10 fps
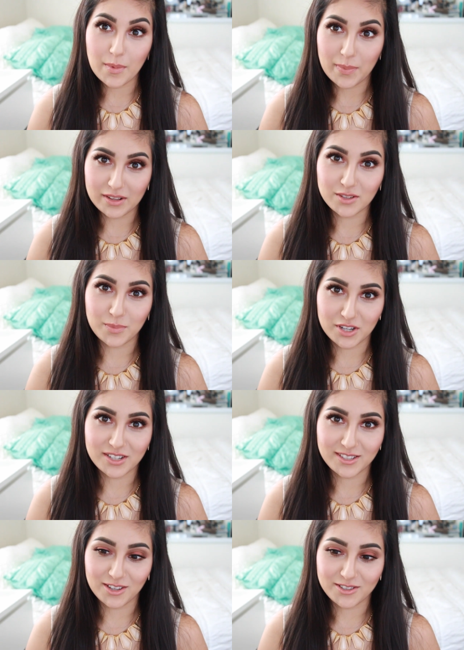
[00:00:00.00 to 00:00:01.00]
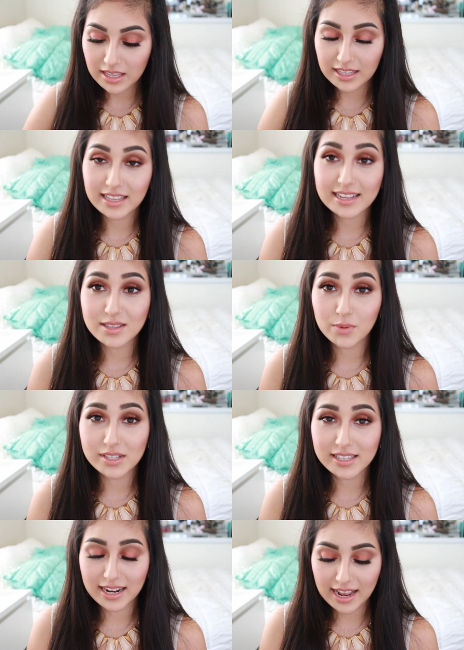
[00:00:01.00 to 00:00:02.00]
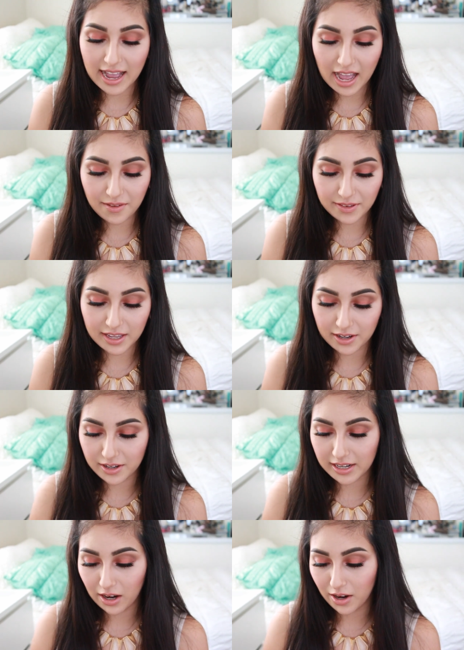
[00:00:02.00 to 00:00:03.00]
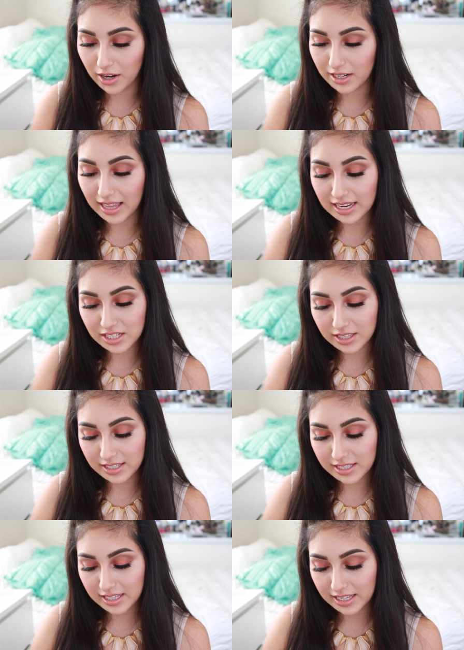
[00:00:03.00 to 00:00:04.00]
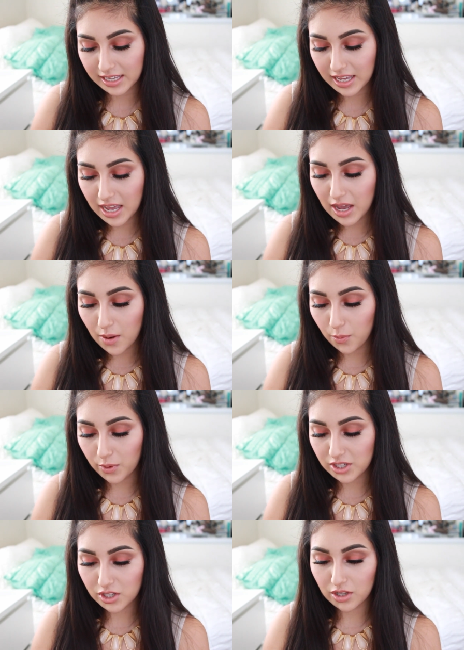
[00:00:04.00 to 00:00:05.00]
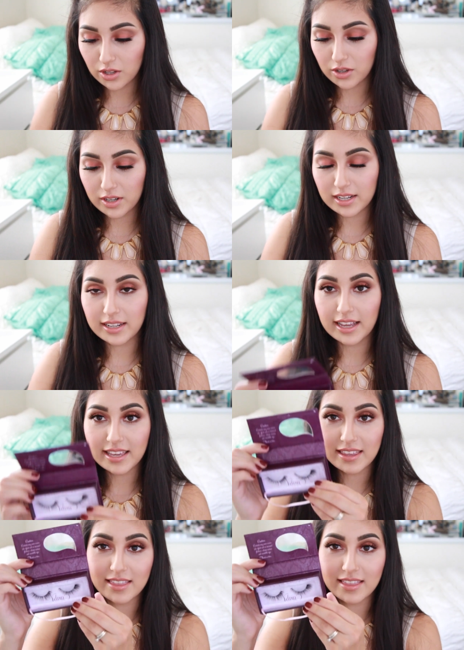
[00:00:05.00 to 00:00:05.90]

I'm about to purchase those. Then the next ones that I have here are Lash in the City, which look like